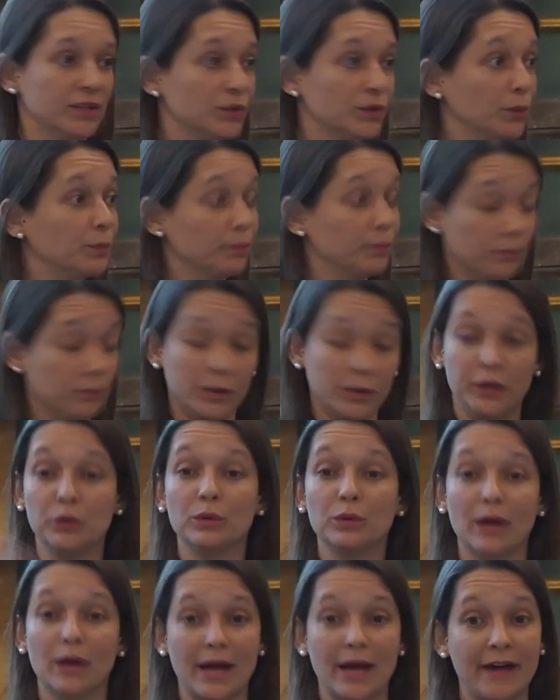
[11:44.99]
So
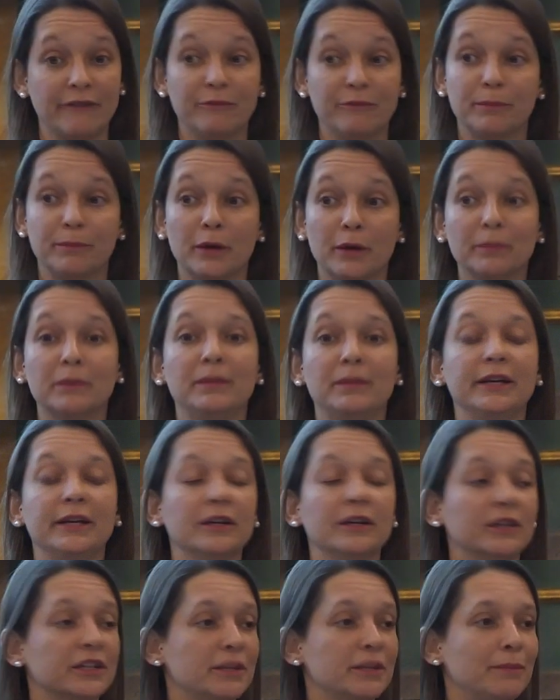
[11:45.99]
you have probably
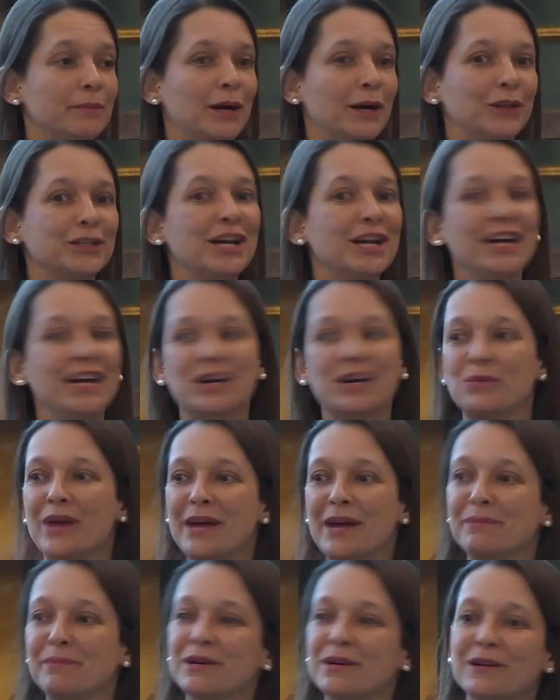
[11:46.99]
heard about
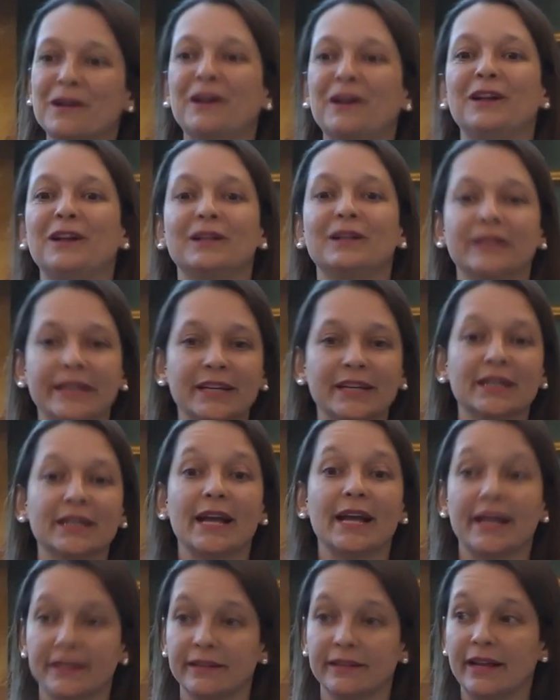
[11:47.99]
web crawling
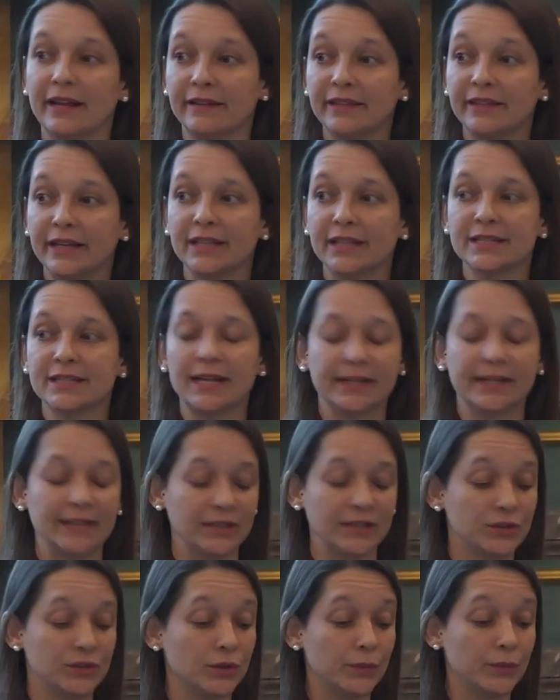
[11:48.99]
and things like
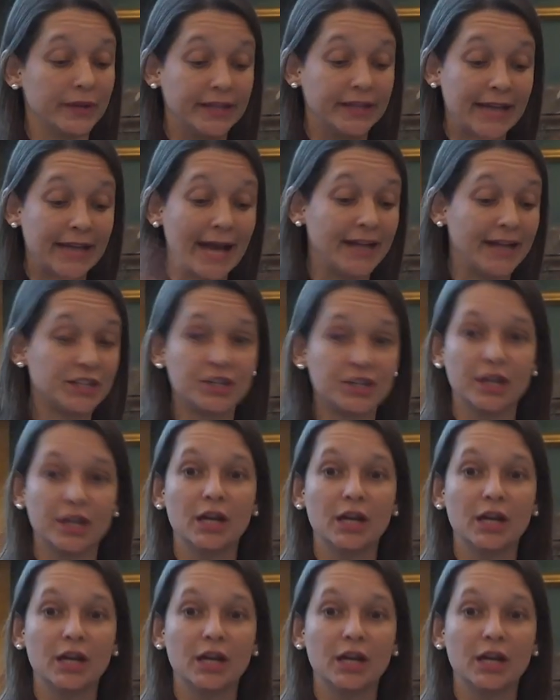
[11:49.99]
that. So we get